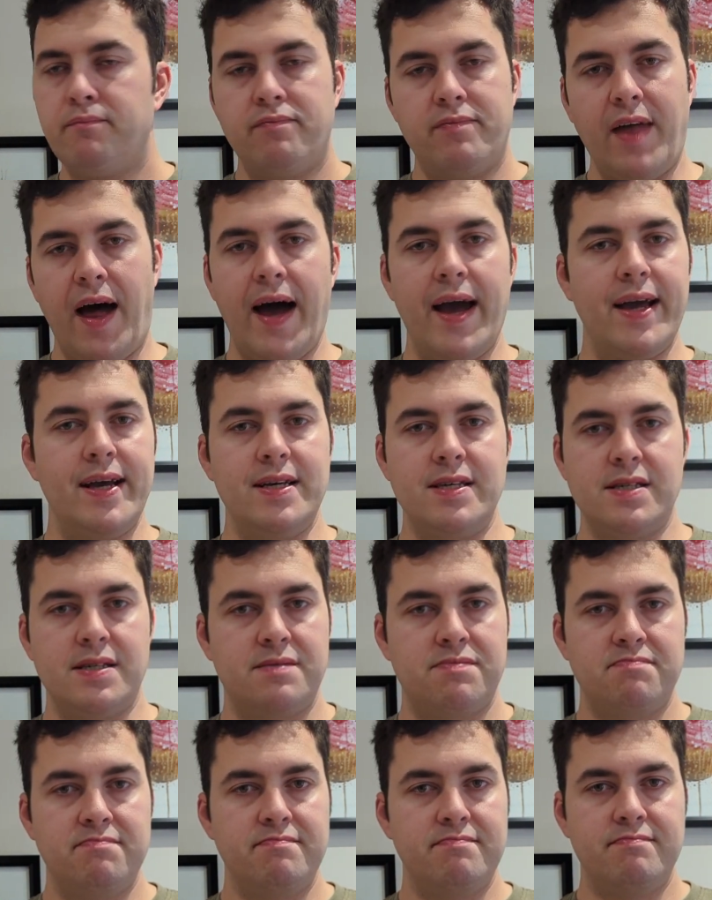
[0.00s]
that
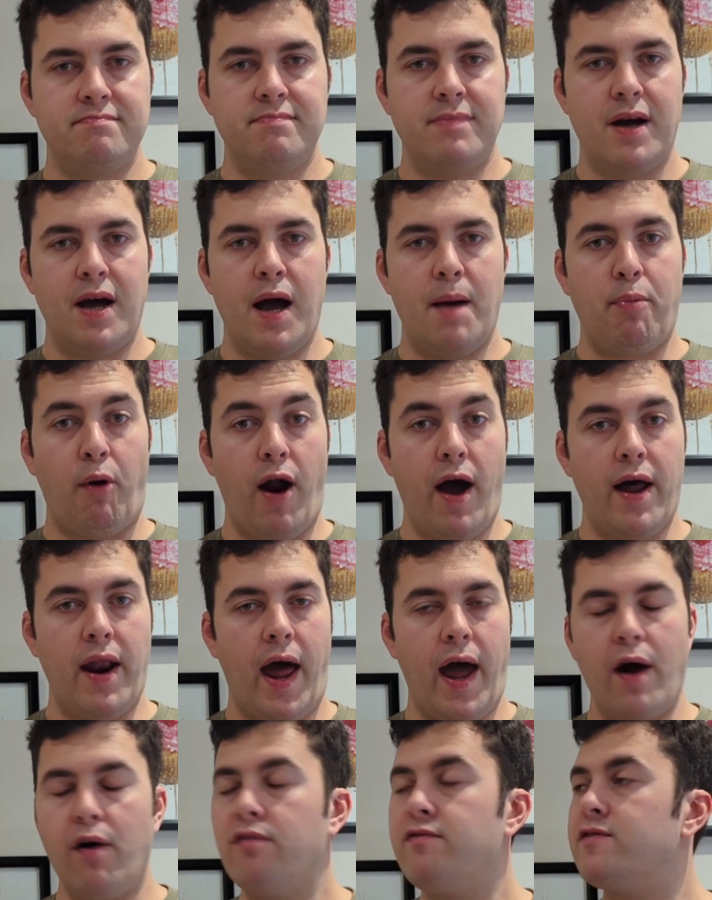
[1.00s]
is a brown
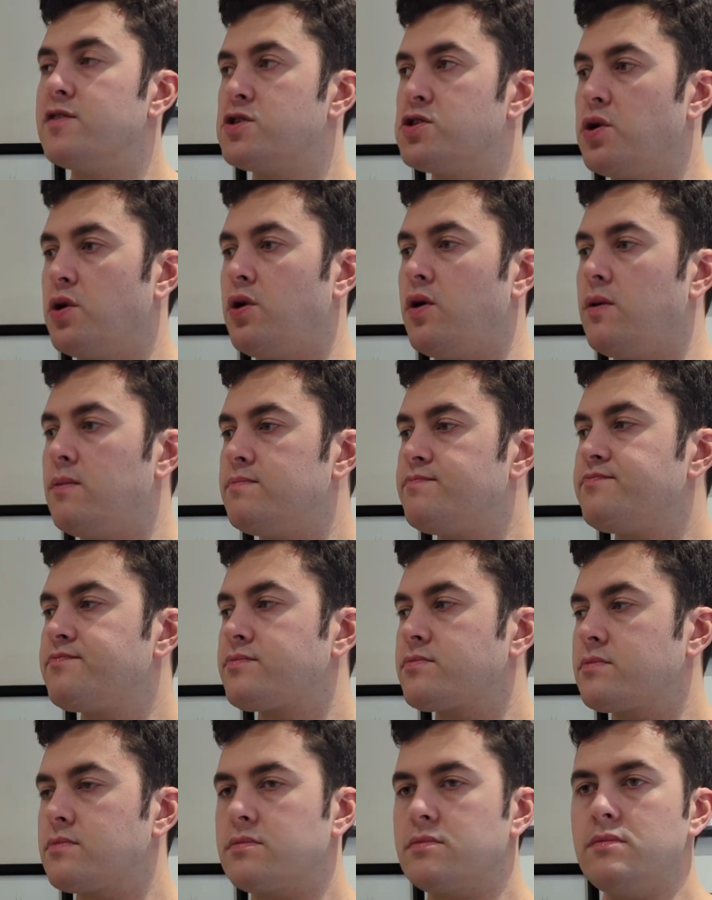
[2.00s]
ale for sure.
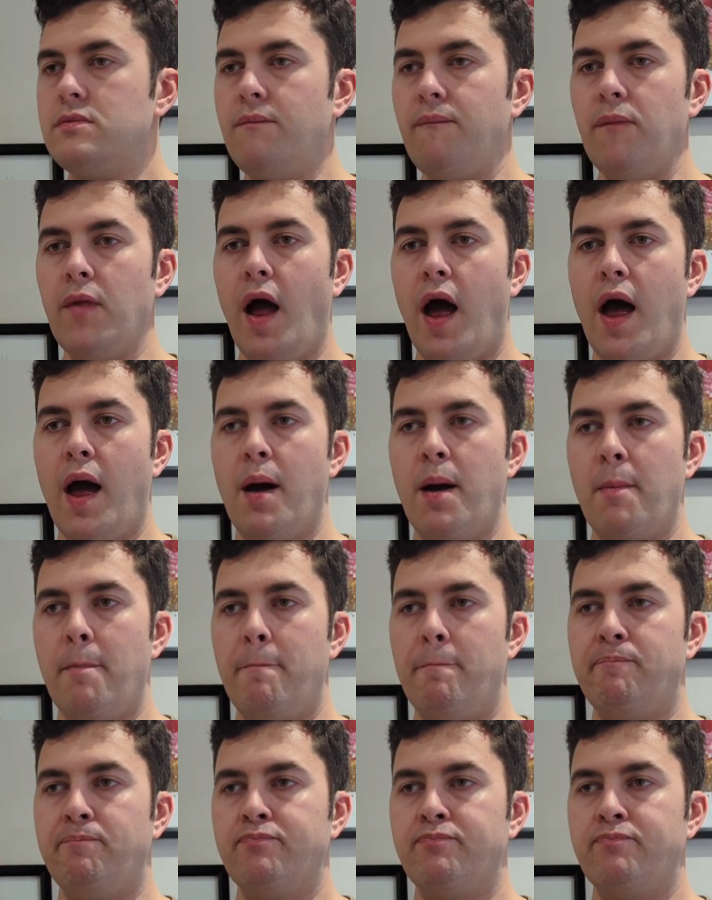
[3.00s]
Yeah,